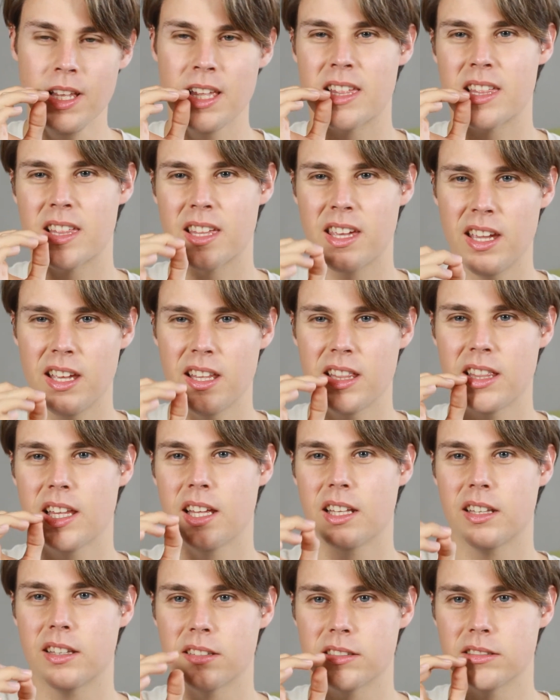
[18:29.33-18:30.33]
skin
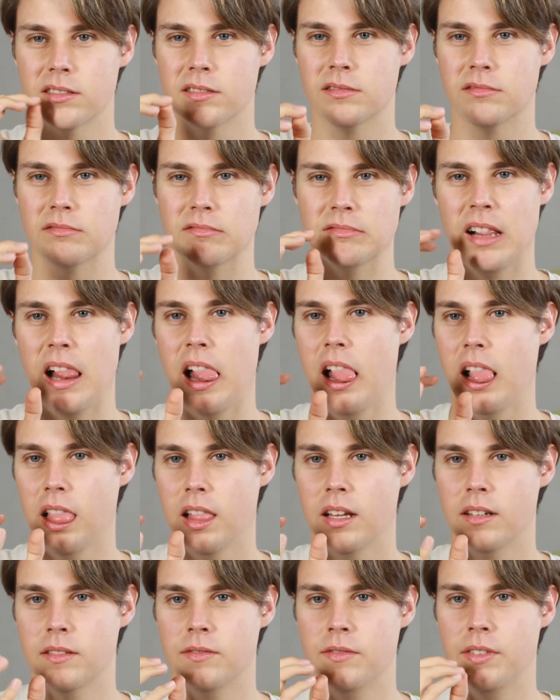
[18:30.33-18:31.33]
that
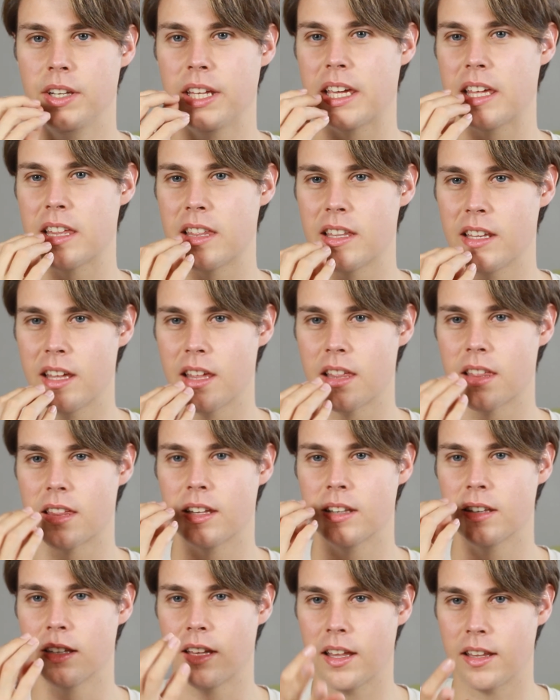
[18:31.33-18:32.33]
flakiness
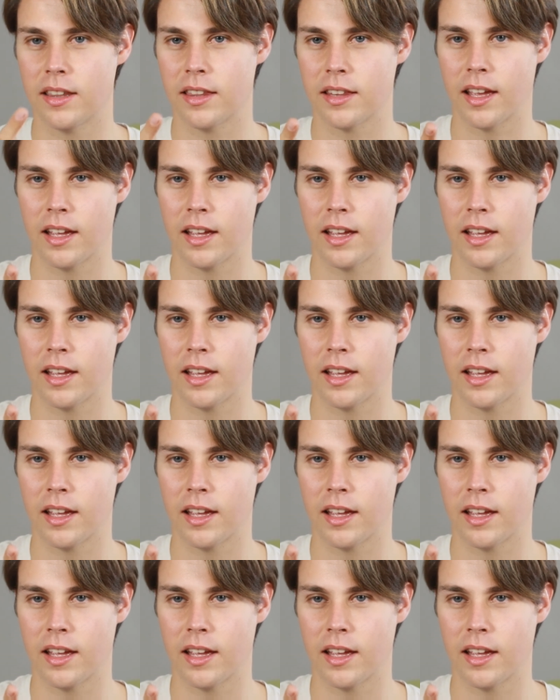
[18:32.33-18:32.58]
and that